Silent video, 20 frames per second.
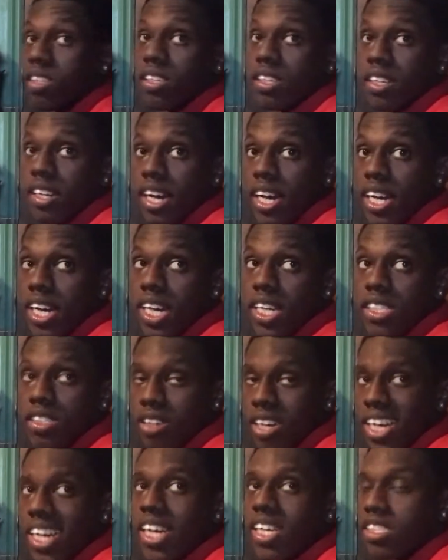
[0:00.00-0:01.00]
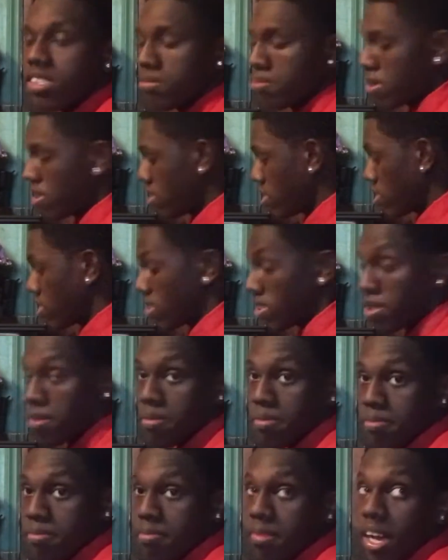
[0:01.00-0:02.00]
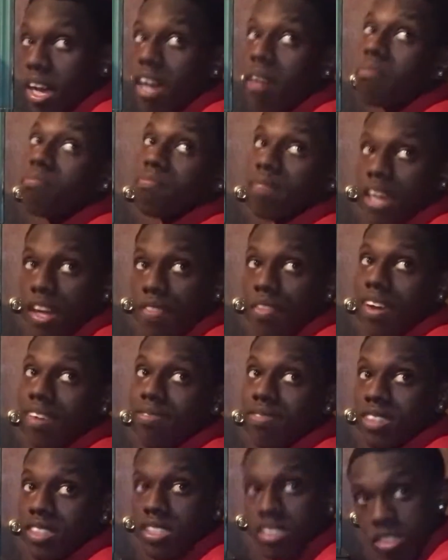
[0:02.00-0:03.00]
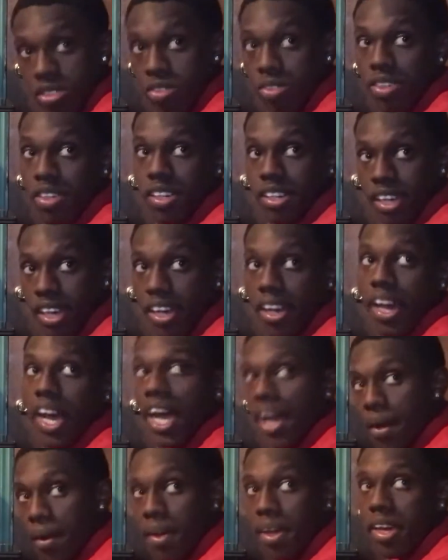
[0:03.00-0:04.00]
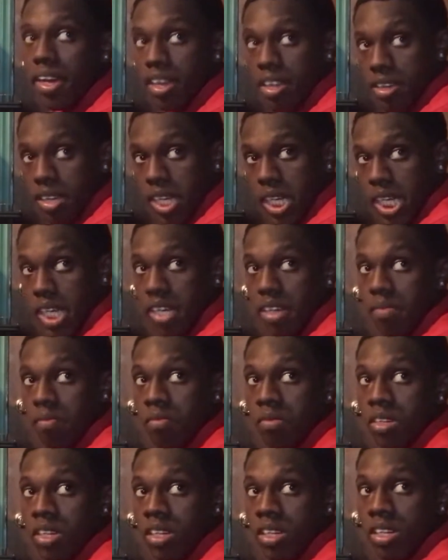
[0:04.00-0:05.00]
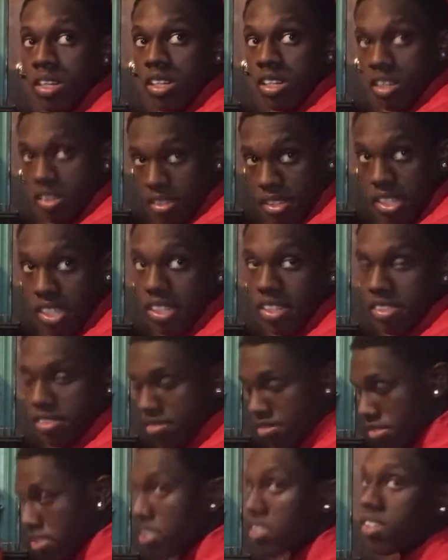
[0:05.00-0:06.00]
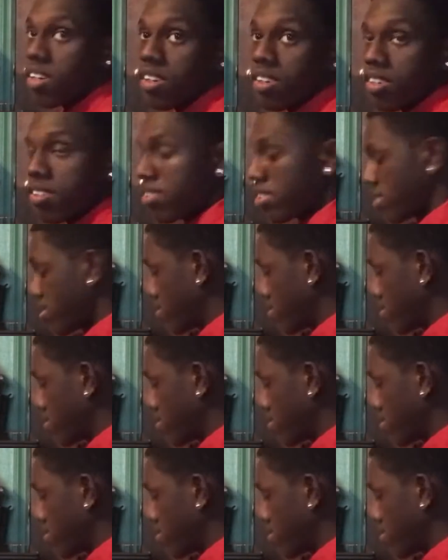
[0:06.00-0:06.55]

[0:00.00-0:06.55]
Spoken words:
Yeah, I got you. I got you, boss. After I finish doing that, I'll go ahead and start on it.